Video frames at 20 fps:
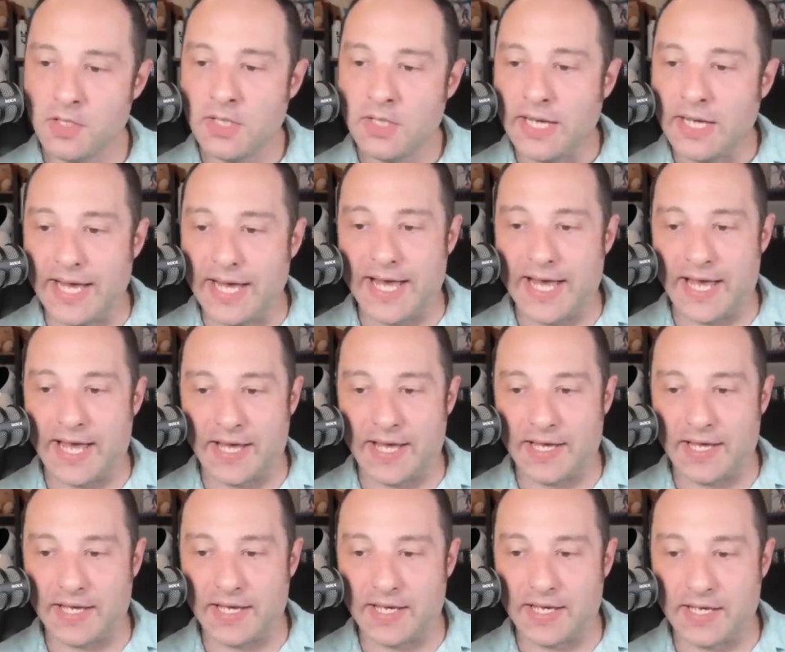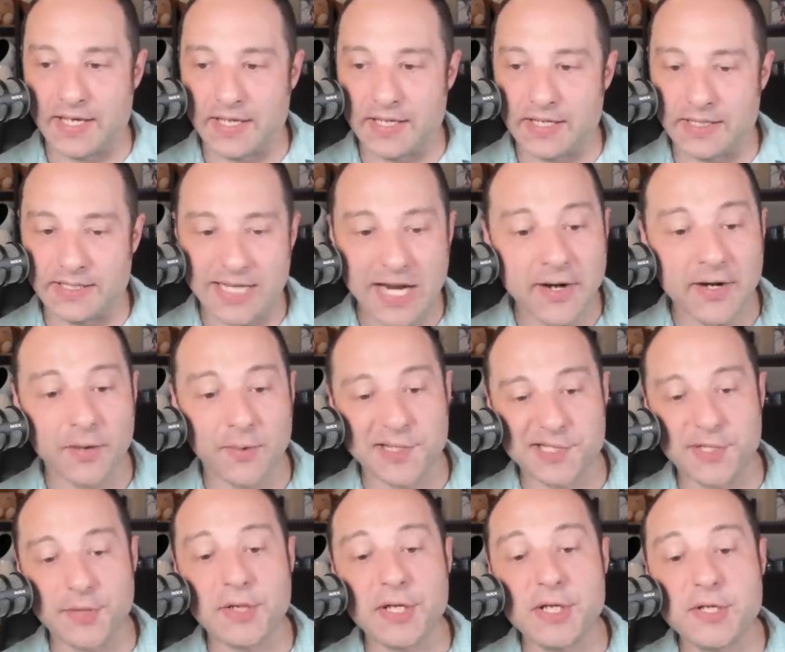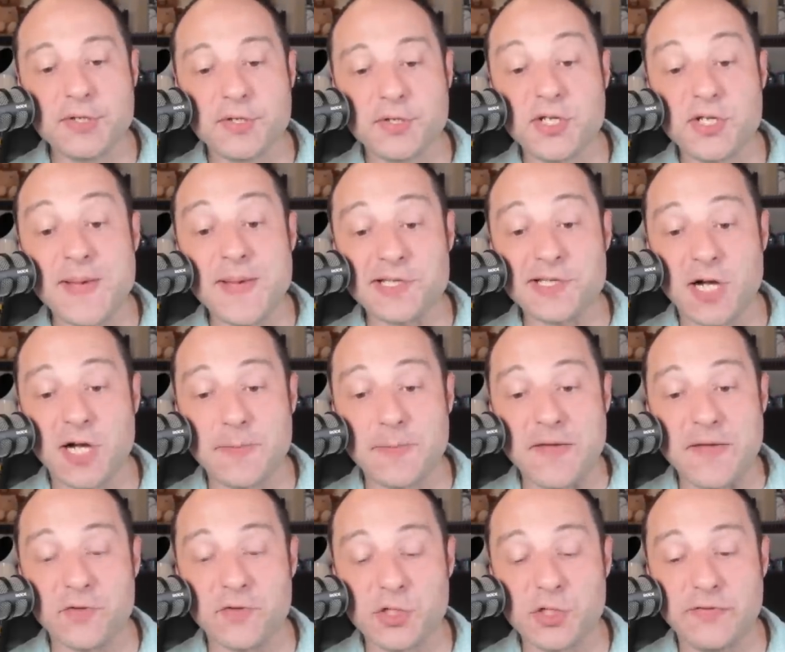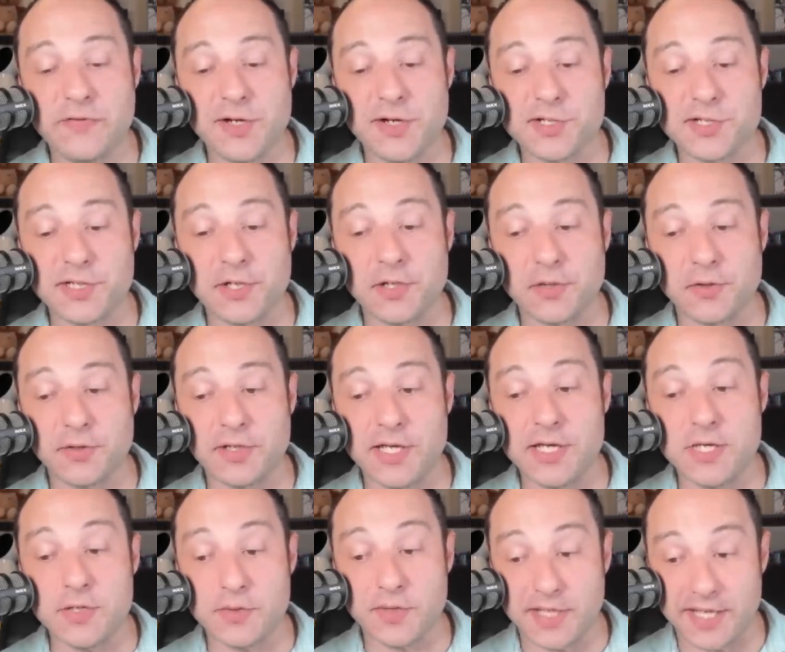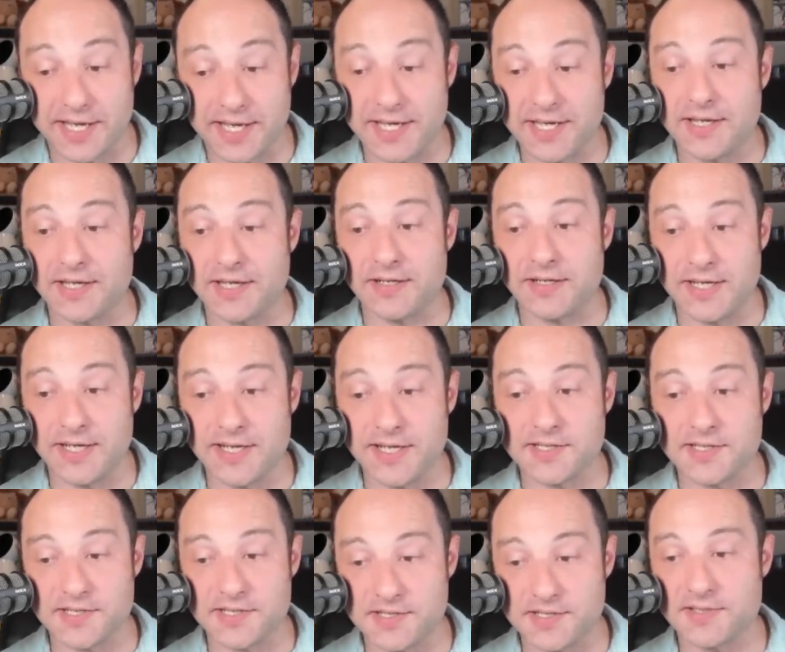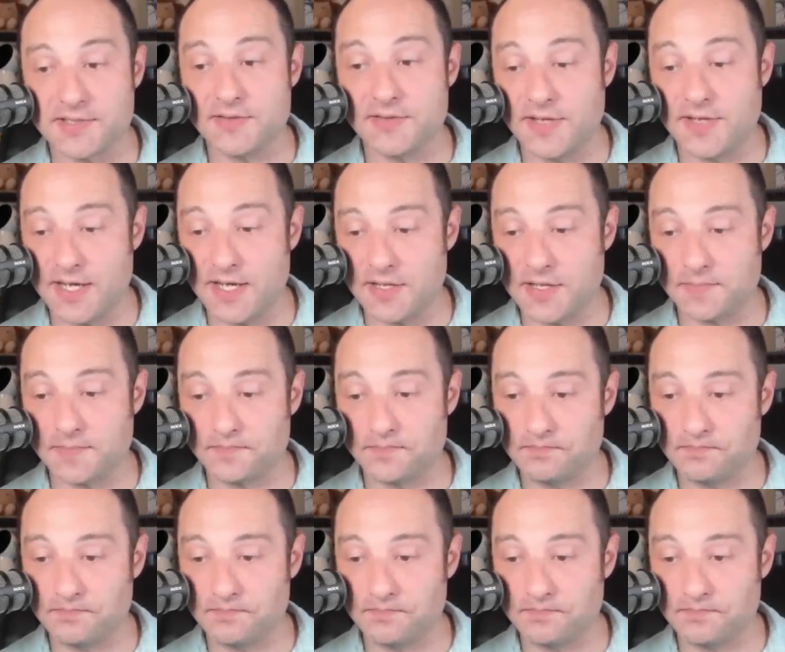Uh, Darren wants to know can you use your bass card to pay for souvenirs at CocoCay? You can, yes, you can.